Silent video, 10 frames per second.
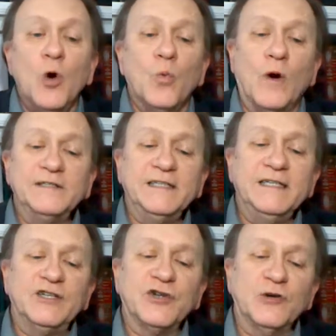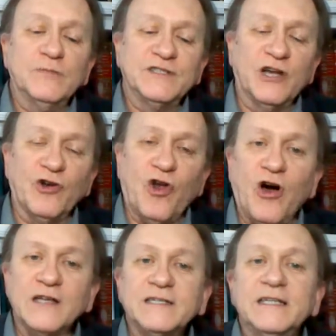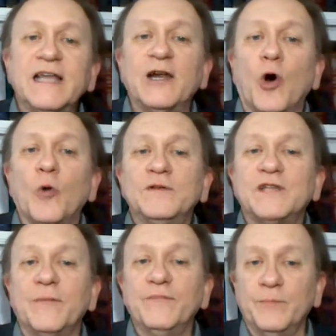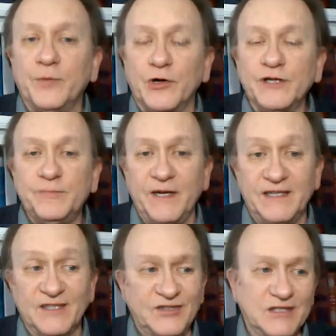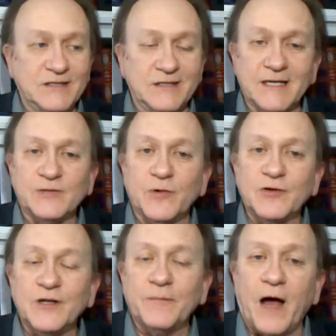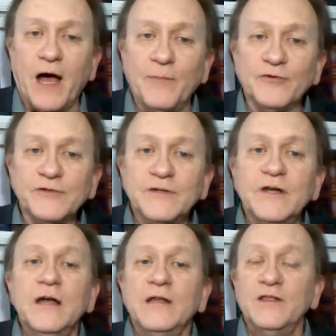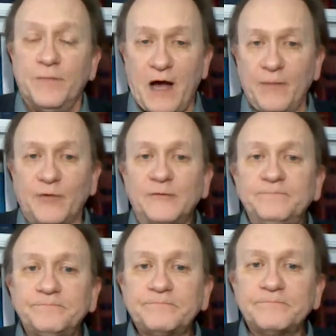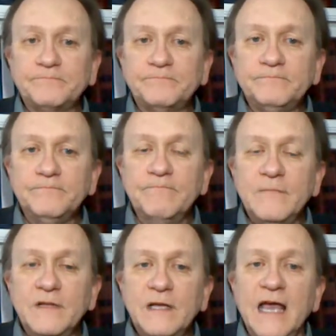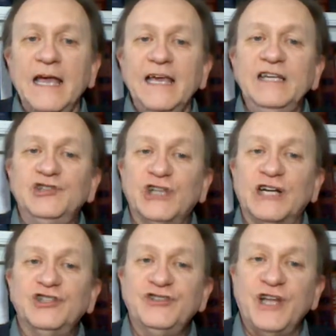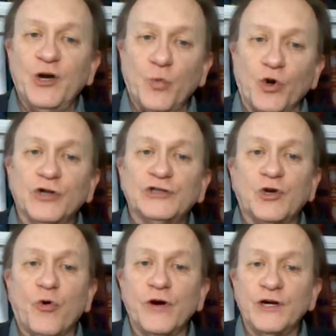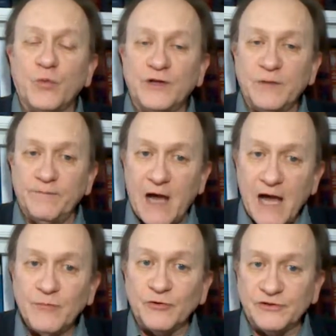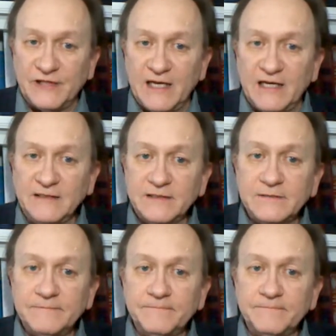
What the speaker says: Once he determines they're lost, he then opens up the books, being the 66 books of the Bible. He judges their works according to what the Bible says.